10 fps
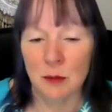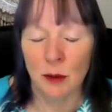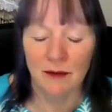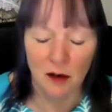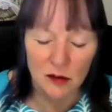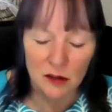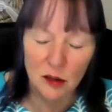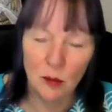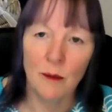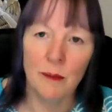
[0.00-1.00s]
We've got
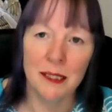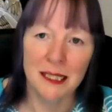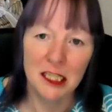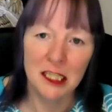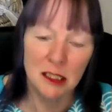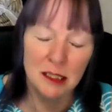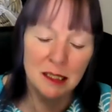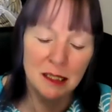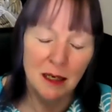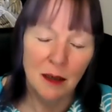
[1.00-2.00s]
two
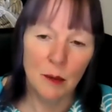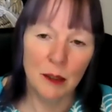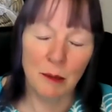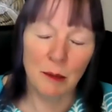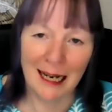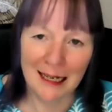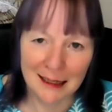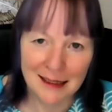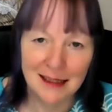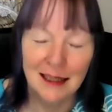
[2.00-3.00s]
oppositions with
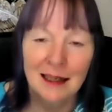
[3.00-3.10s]
planets